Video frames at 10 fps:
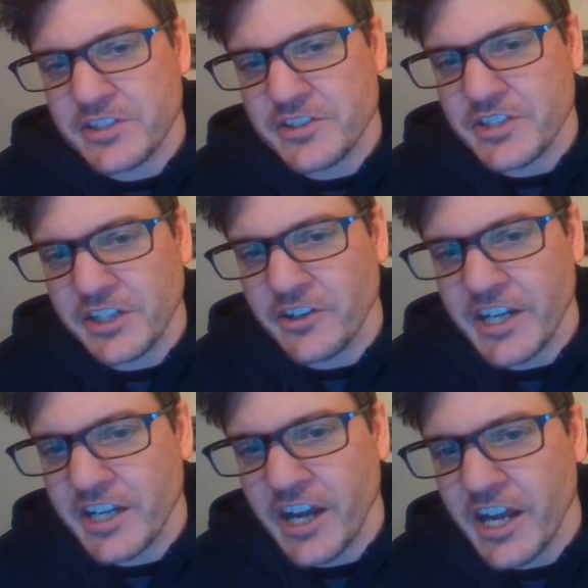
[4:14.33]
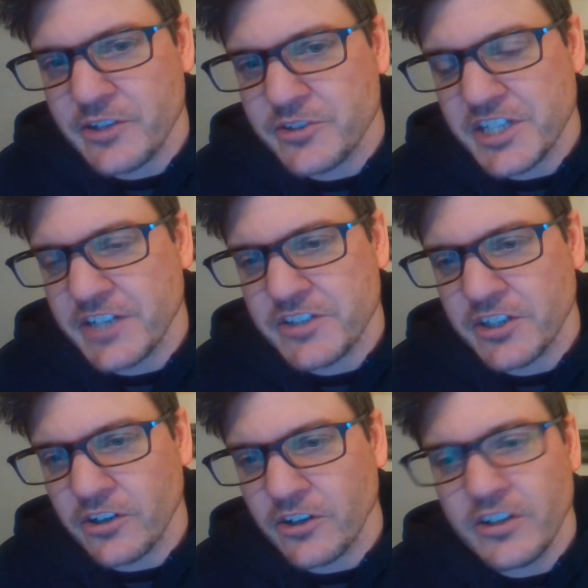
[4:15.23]
There's the great guy who saves the
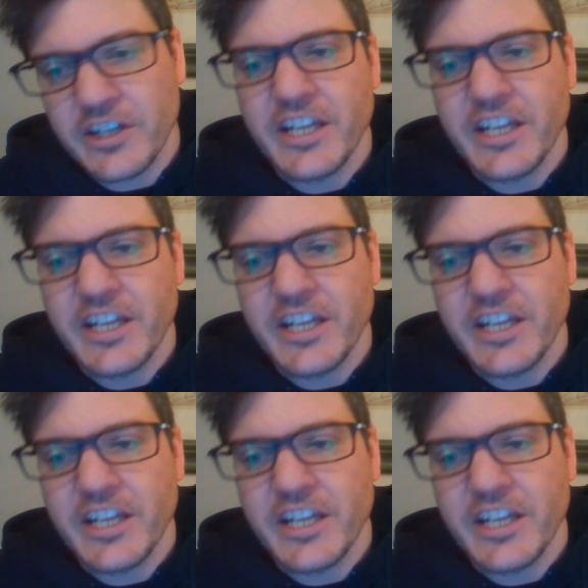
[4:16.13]
girl.